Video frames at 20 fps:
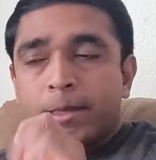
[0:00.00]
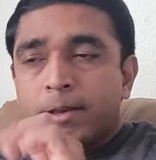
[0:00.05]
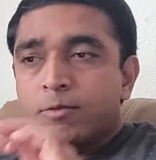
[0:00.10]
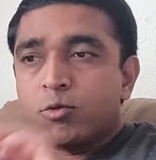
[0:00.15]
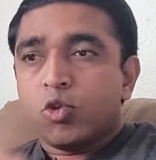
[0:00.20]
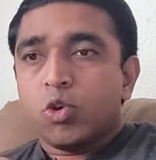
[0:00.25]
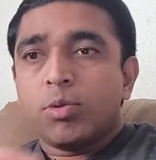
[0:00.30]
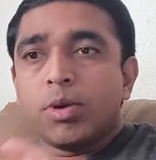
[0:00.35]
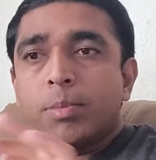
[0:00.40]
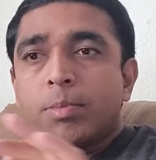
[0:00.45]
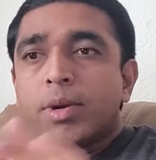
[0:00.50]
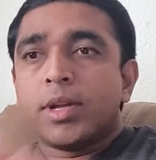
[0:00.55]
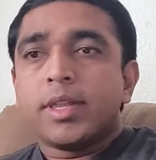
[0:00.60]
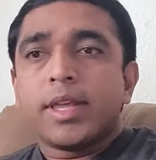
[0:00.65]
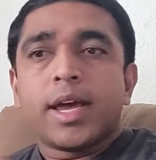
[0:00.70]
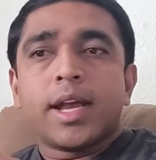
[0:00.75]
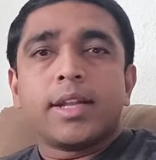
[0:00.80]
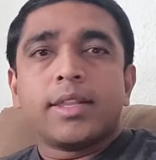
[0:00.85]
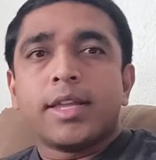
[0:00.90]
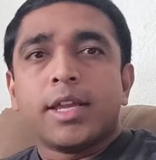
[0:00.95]
if you remember
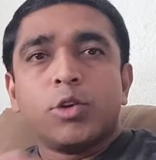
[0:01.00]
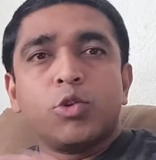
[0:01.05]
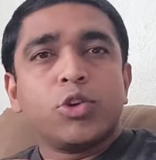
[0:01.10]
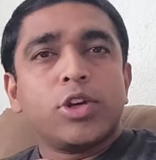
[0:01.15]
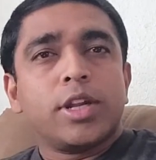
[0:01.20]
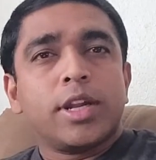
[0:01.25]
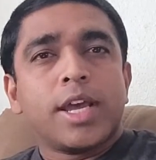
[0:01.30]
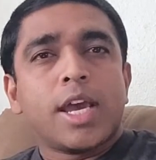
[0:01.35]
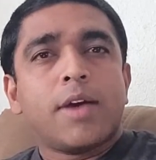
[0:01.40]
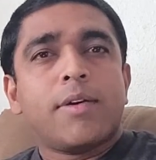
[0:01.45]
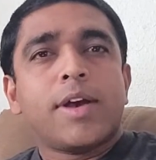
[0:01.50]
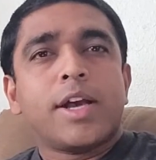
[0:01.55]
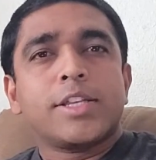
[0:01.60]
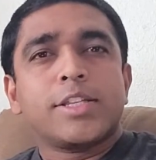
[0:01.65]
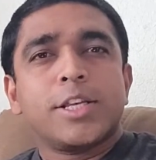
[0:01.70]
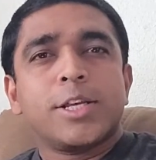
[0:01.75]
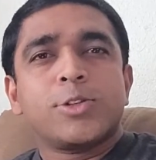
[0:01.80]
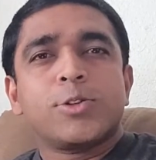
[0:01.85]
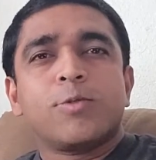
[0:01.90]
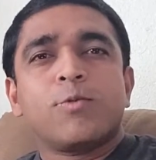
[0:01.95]
that then you can have
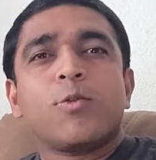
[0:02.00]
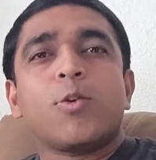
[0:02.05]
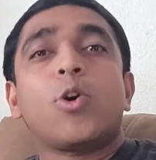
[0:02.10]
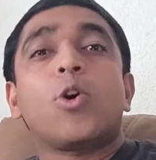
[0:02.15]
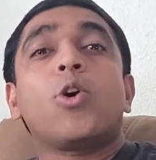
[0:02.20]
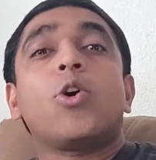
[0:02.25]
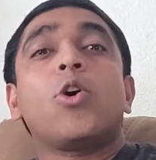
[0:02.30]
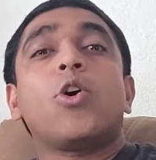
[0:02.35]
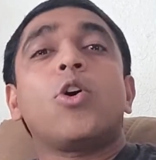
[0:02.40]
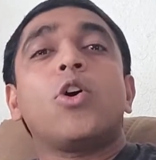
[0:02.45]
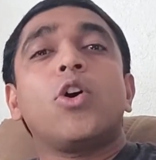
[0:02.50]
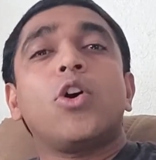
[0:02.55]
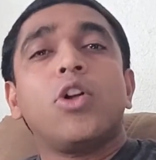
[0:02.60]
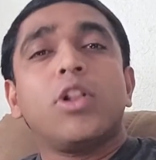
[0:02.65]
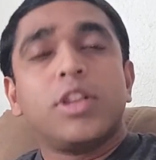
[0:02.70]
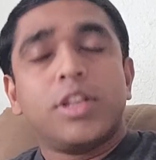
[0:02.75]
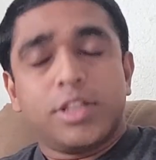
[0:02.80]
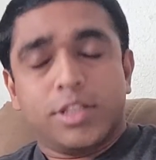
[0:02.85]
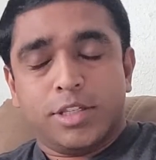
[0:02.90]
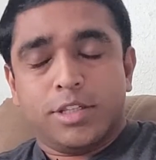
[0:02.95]
access of
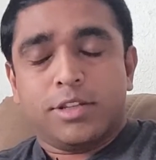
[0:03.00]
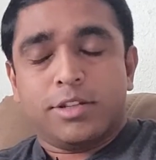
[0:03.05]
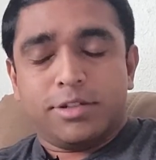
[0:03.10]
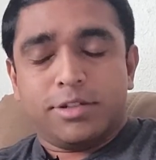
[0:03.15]
all these